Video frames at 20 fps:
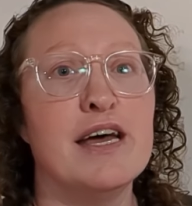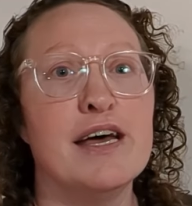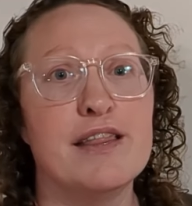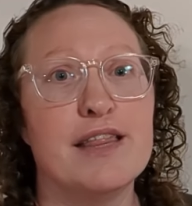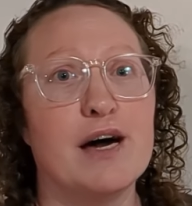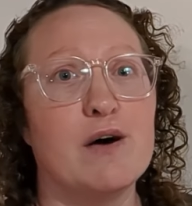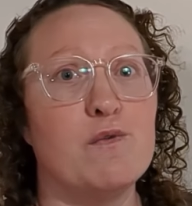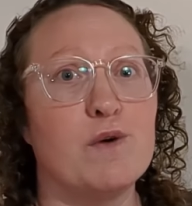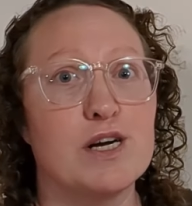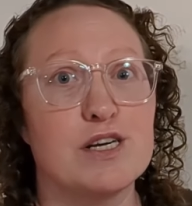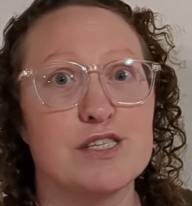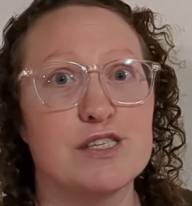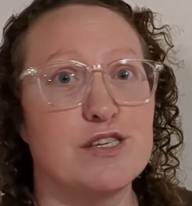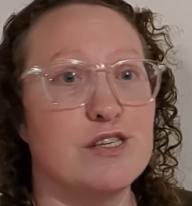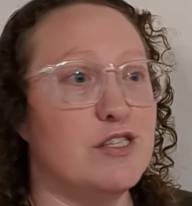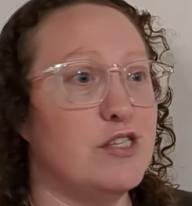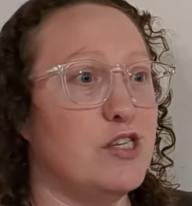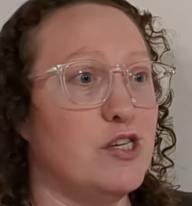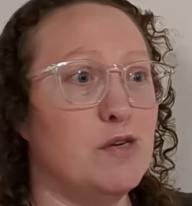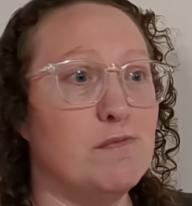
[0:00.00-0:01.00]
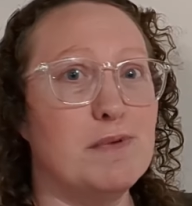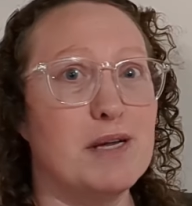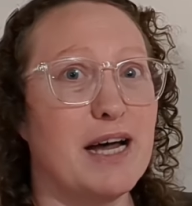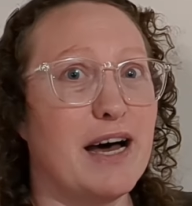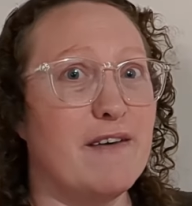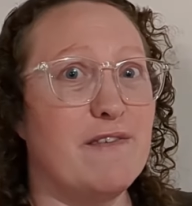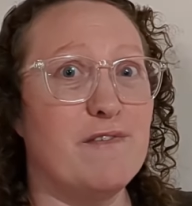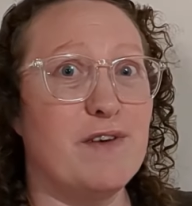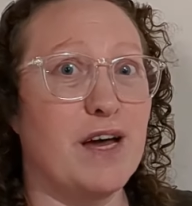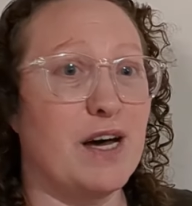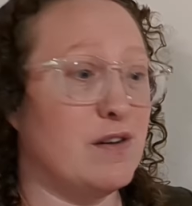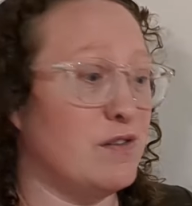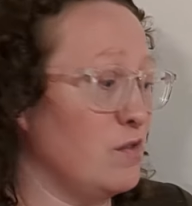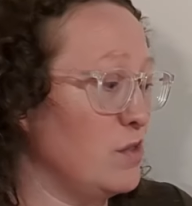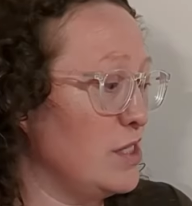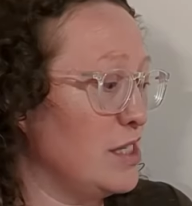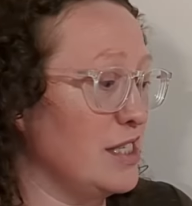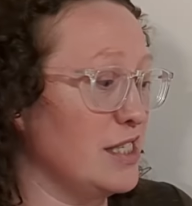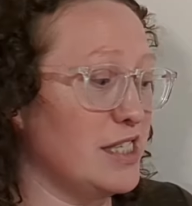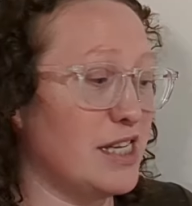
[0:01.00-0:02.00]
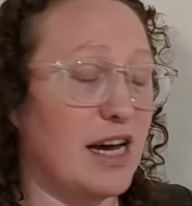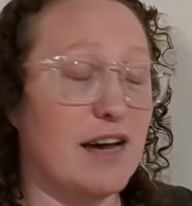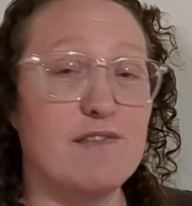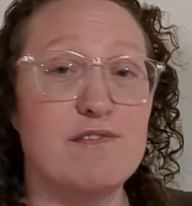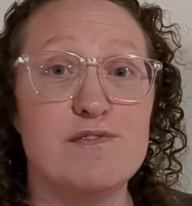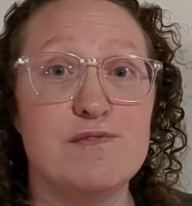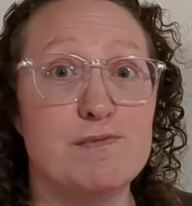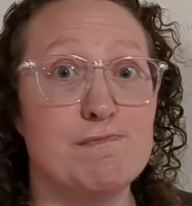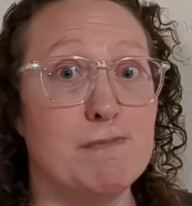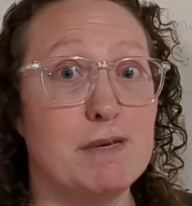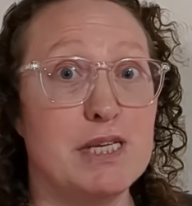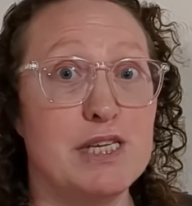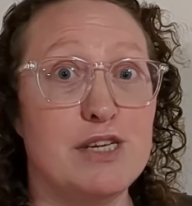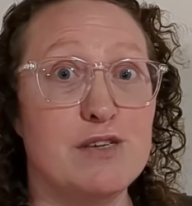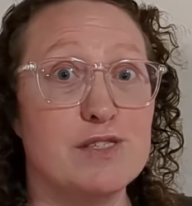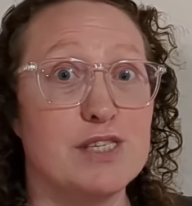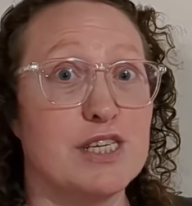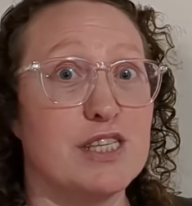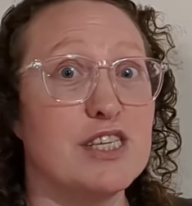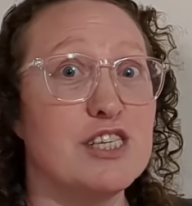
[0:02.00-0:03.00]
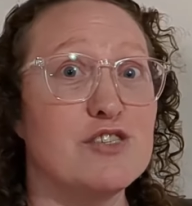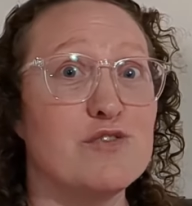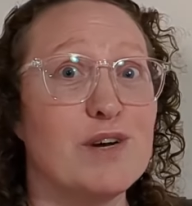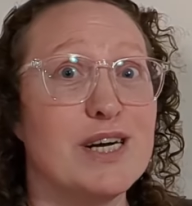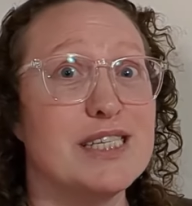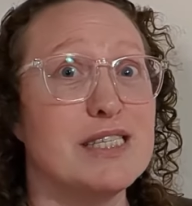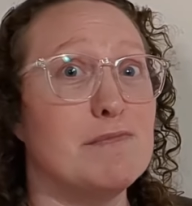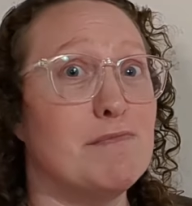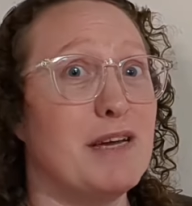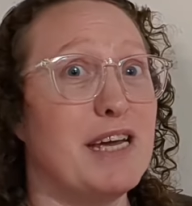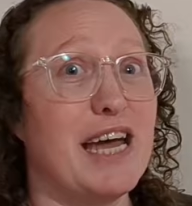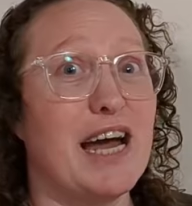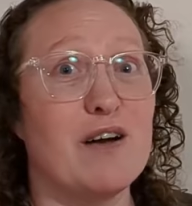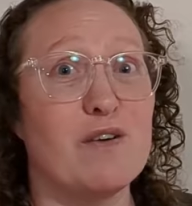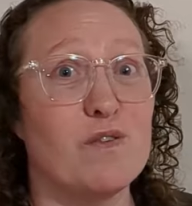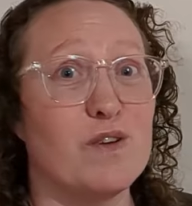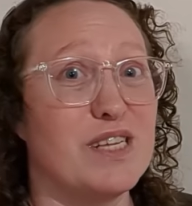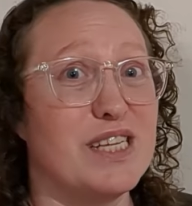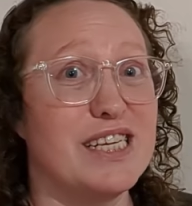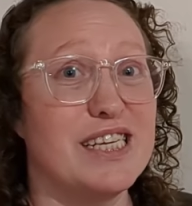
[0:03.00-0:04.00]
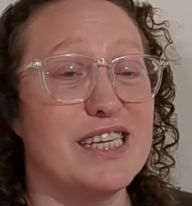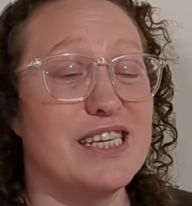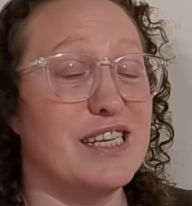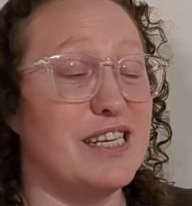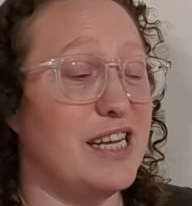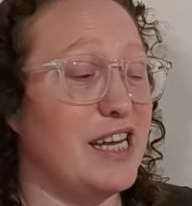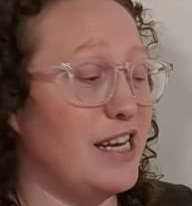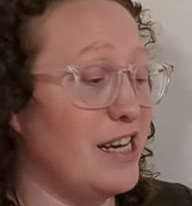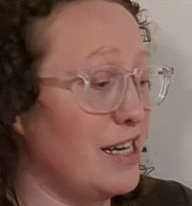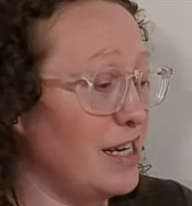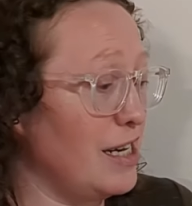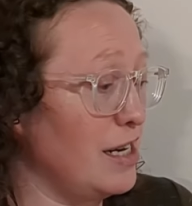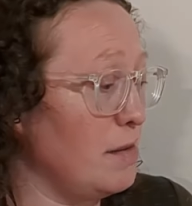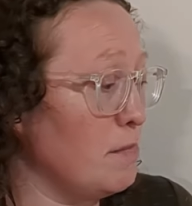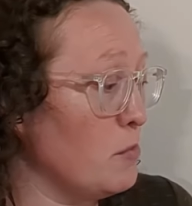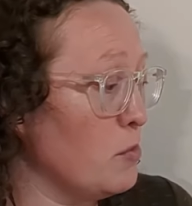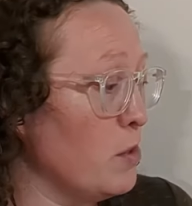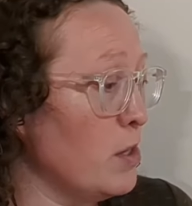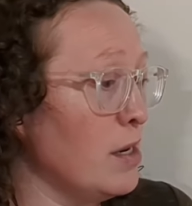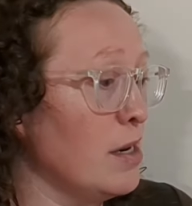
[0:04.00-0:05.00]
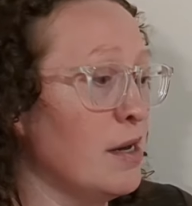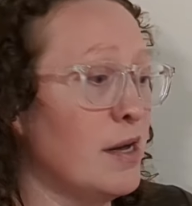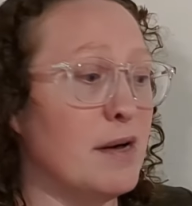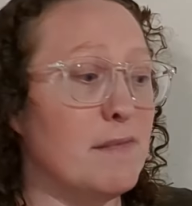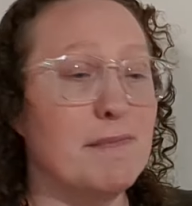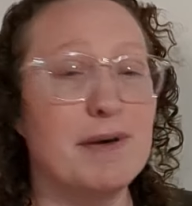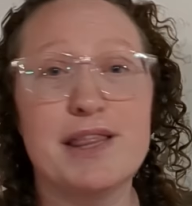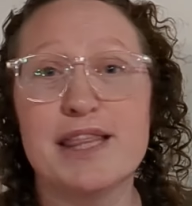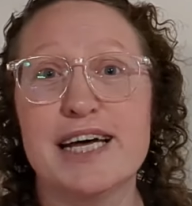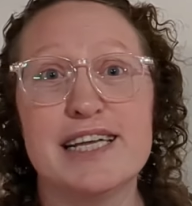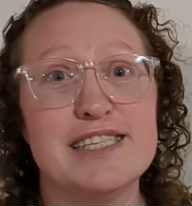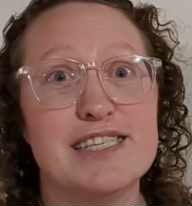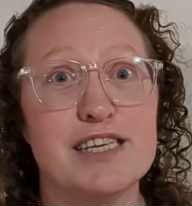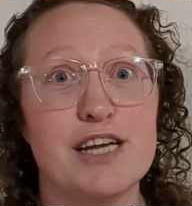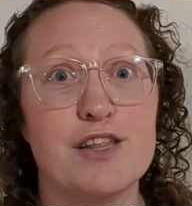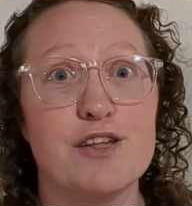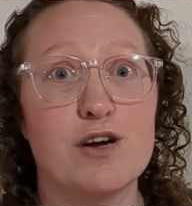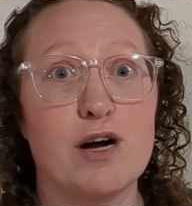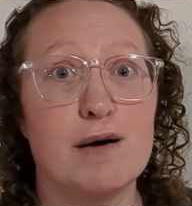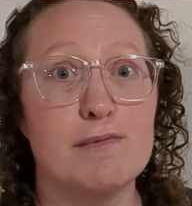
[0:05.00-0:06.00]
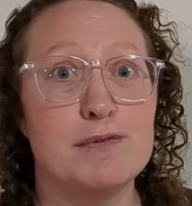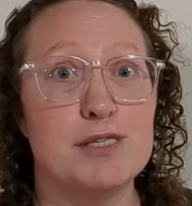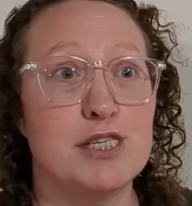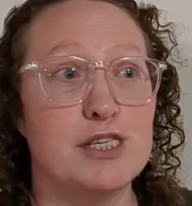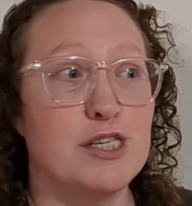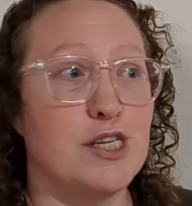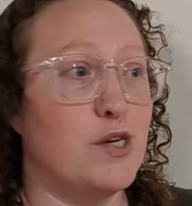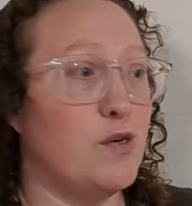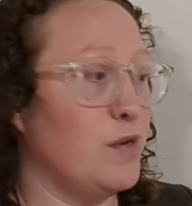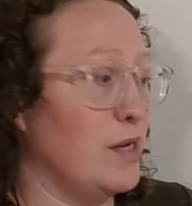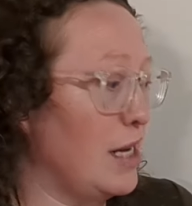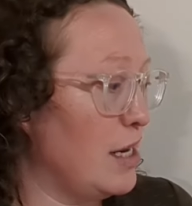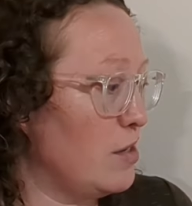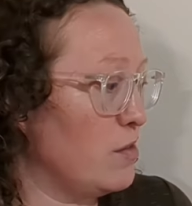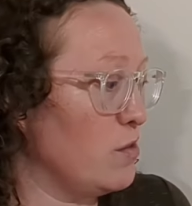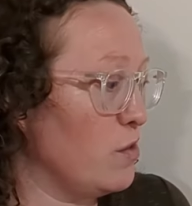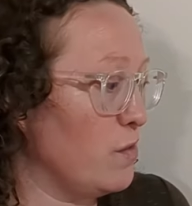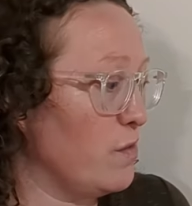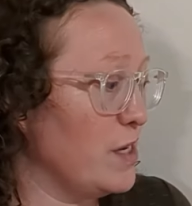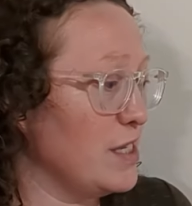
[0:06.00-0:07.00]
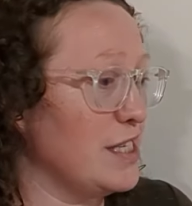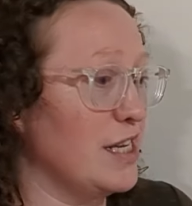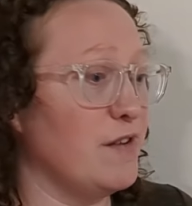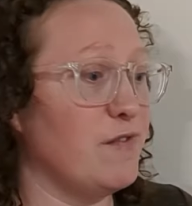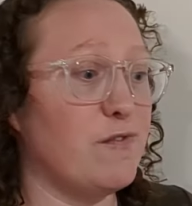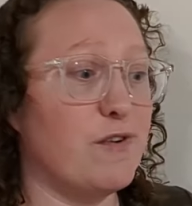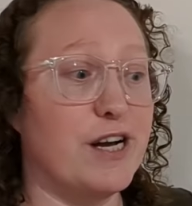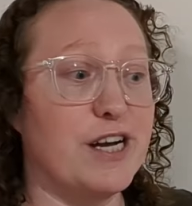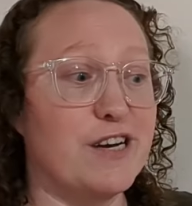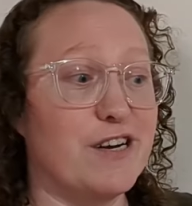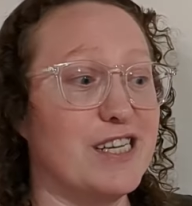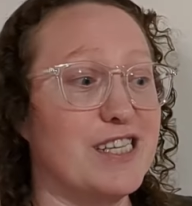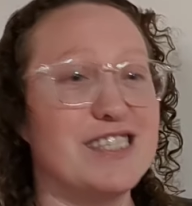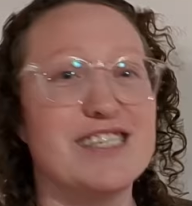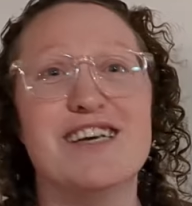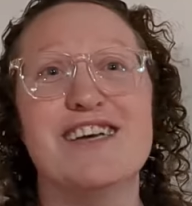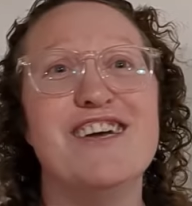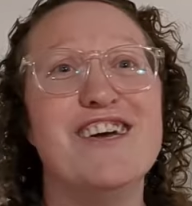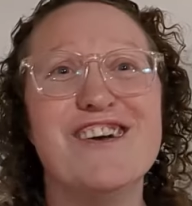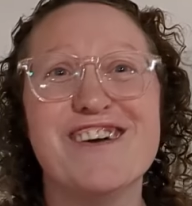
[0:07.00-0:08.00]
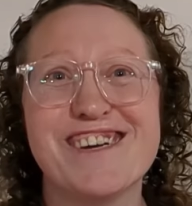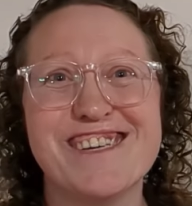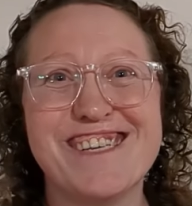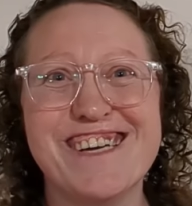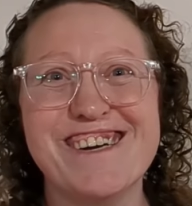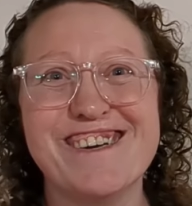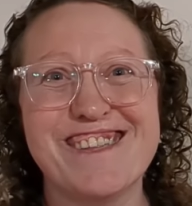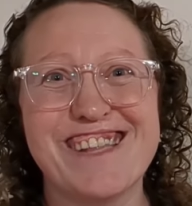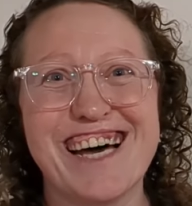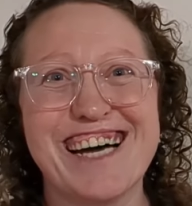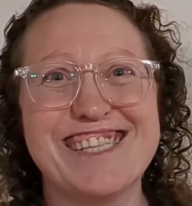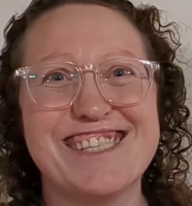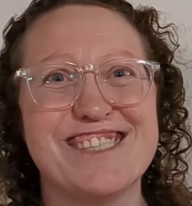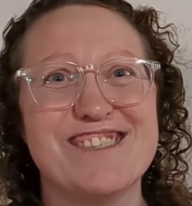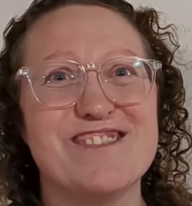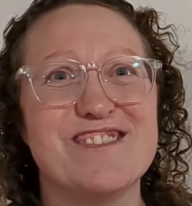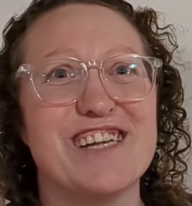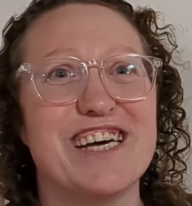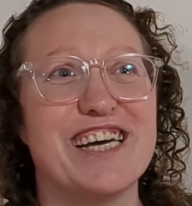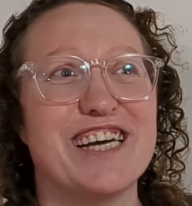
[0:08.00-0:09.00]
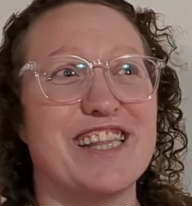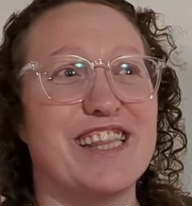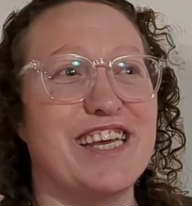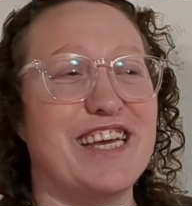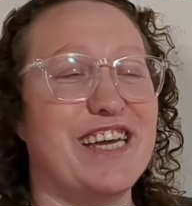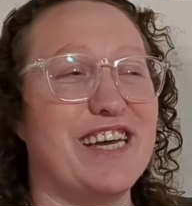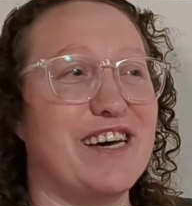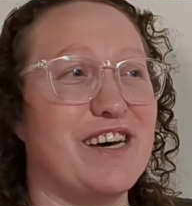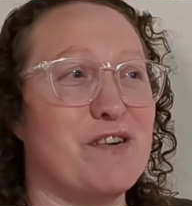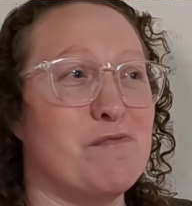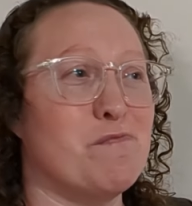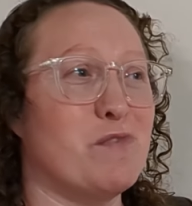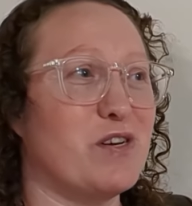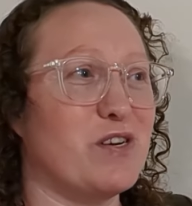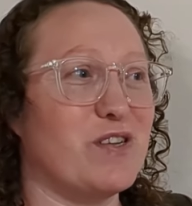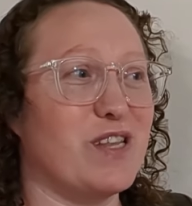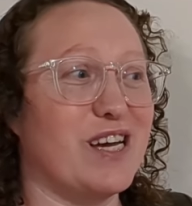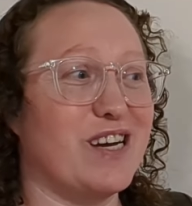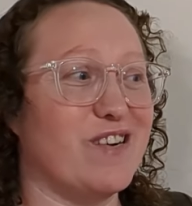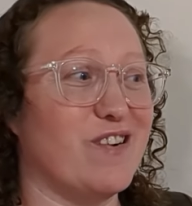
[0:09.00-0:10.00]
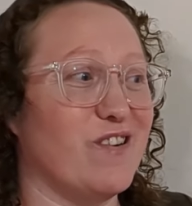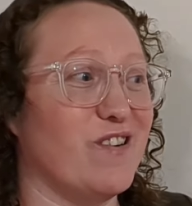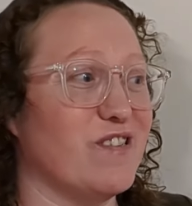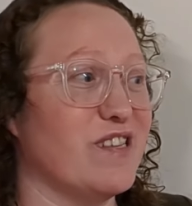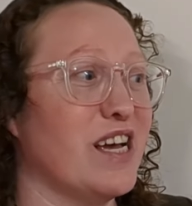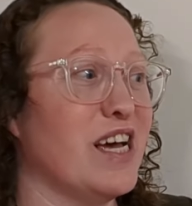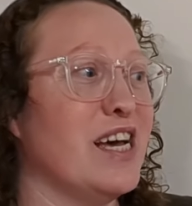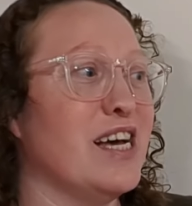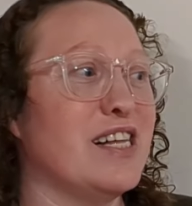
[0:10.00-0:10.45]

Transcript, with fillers: That works good too, but I found since I've been using this recipe, I really didn't need it anymore, but that's another option too. And I don't know if I said fragrance. You could do that too, like the, um, what are they called?